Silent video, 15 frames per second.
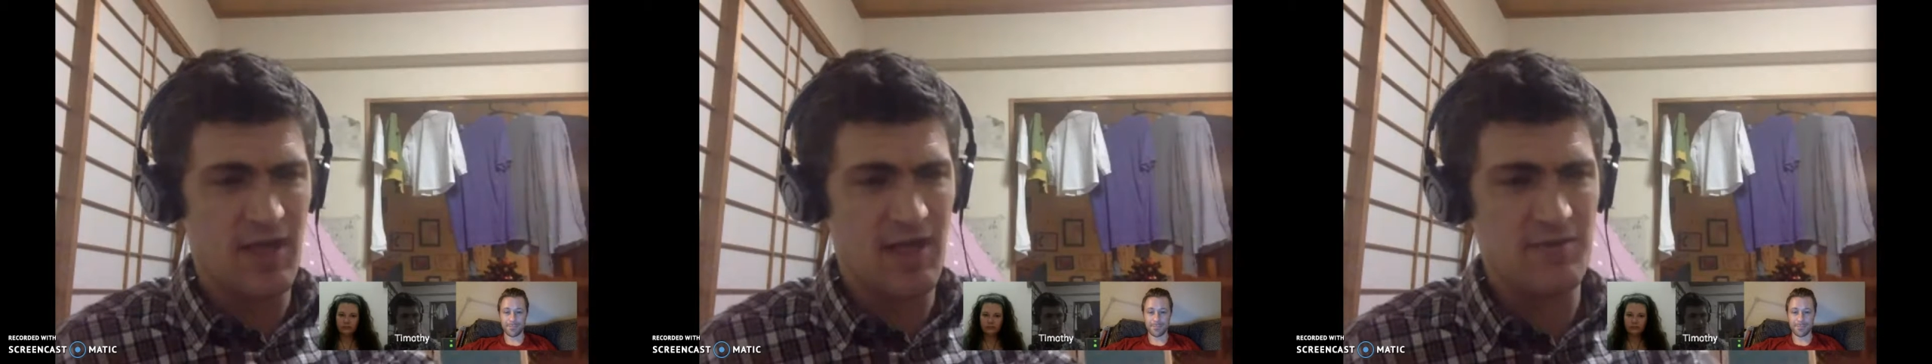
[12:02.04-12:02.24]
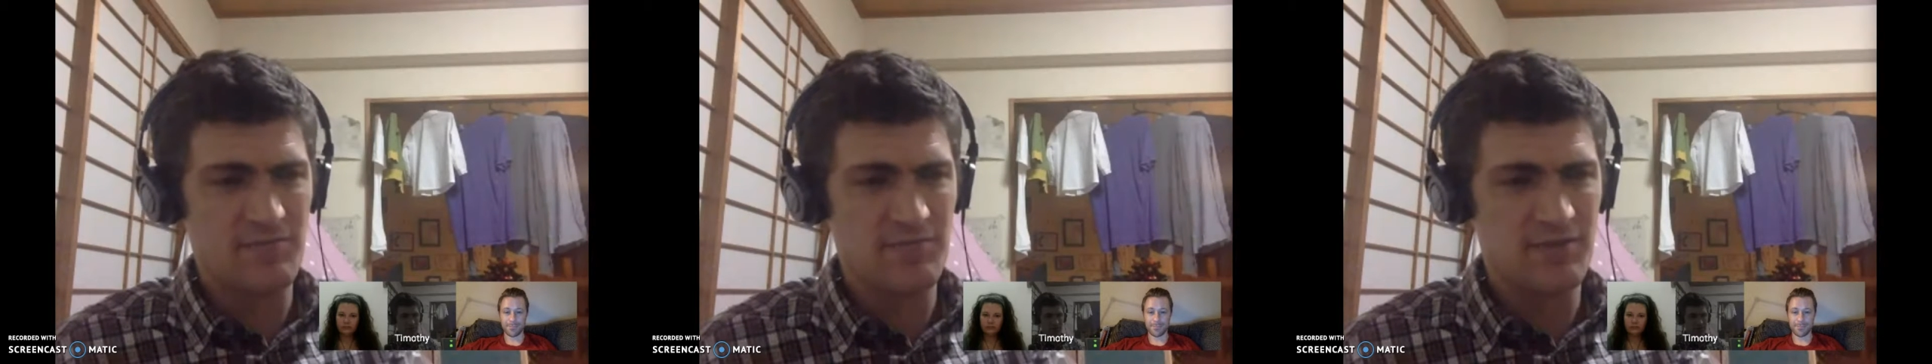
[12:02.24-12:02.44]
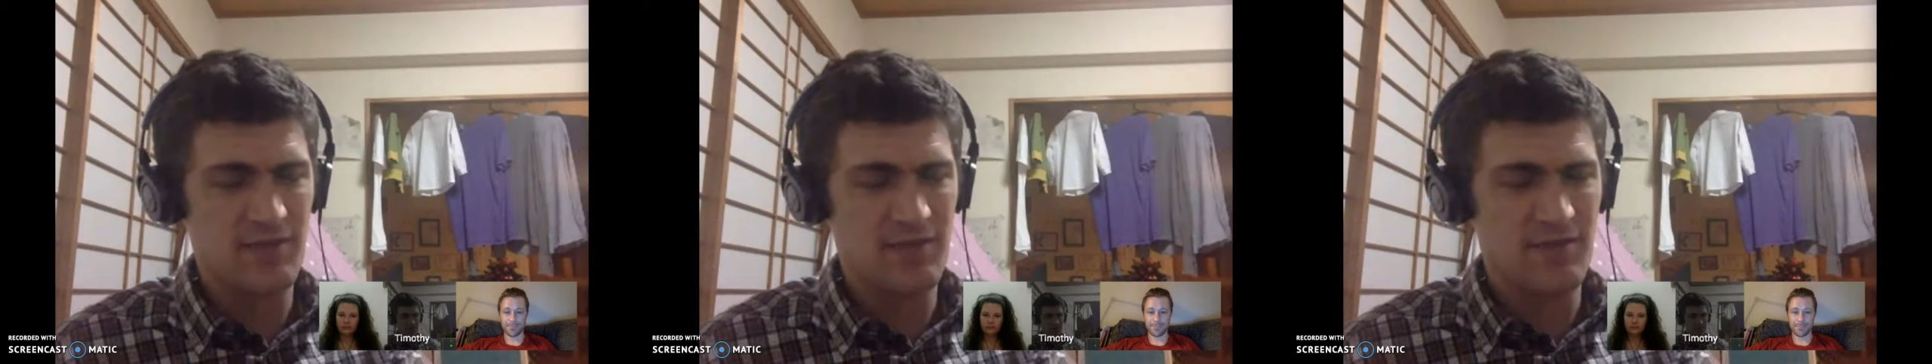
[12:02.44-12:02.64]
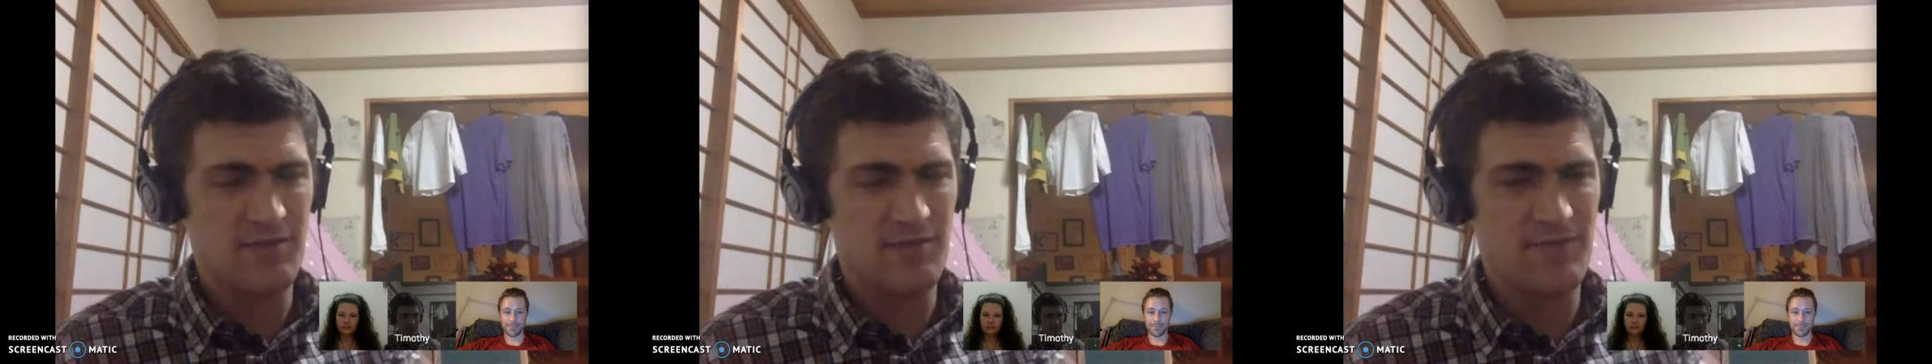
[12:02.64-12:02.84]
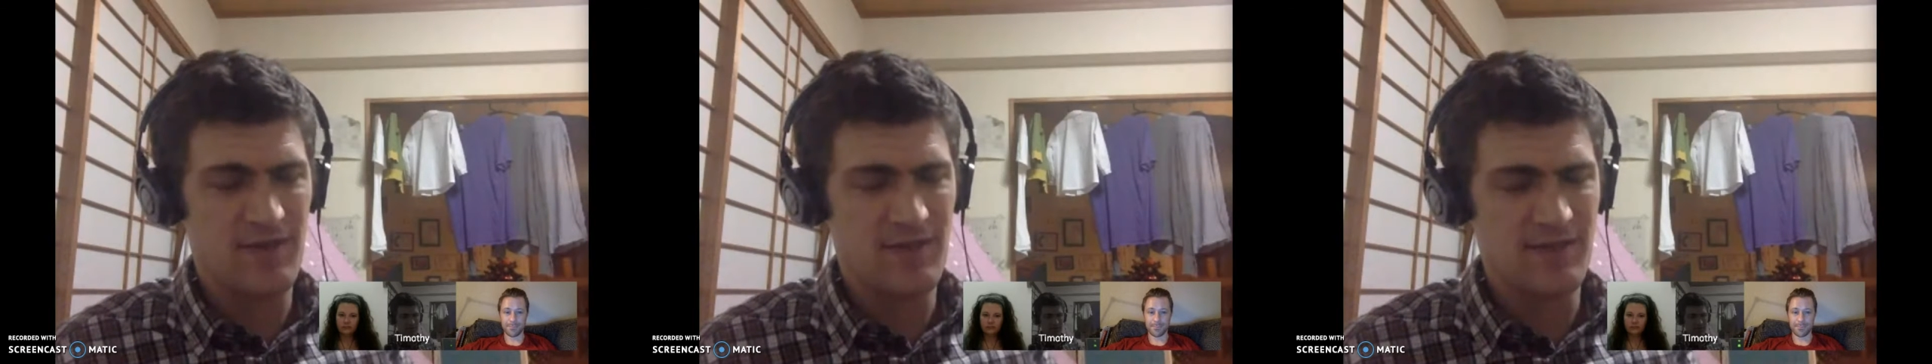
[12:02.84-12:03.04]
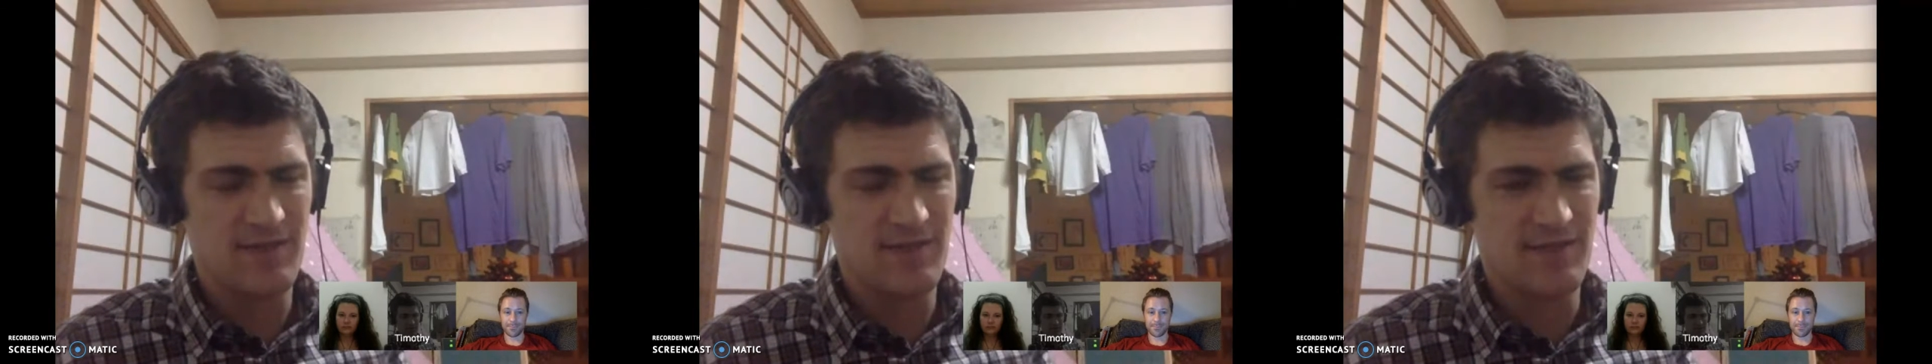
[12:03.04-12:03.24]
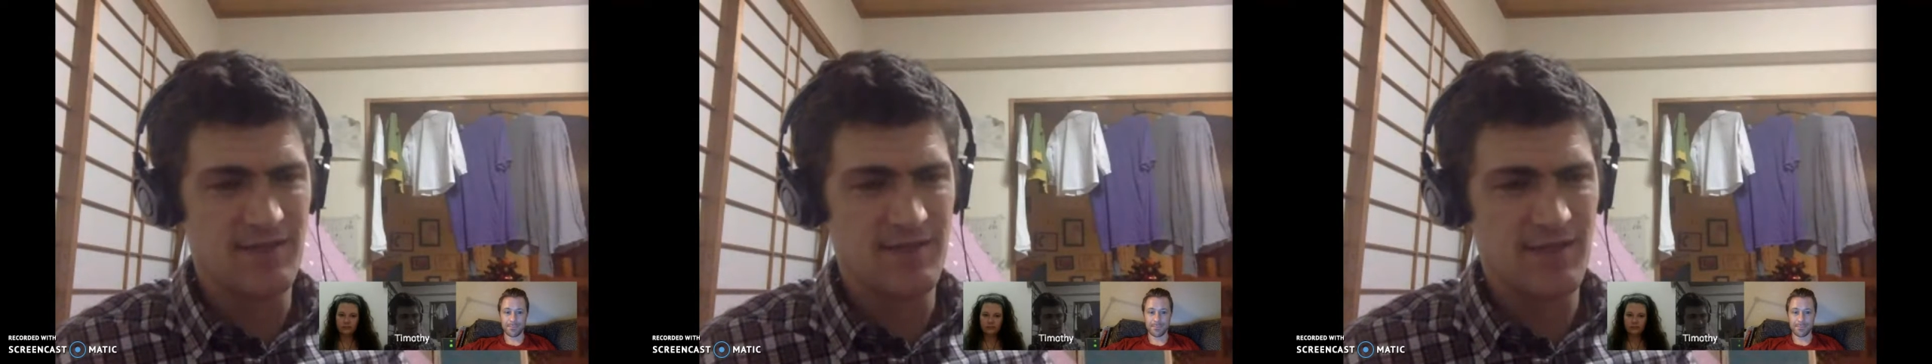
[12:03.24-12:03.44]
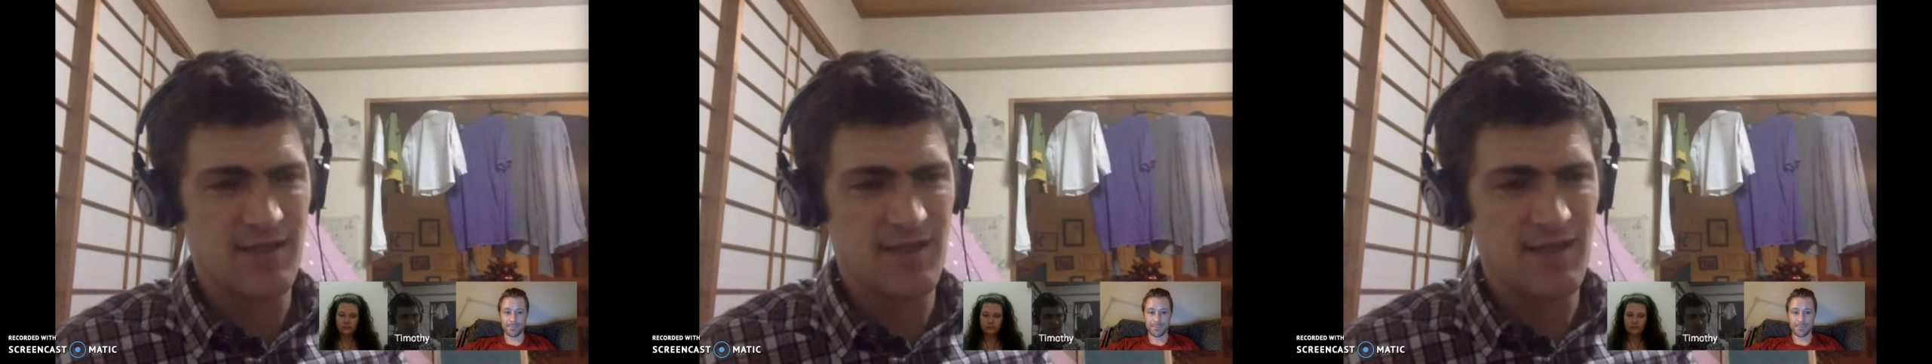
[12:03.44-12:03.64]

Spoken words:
names and their faces,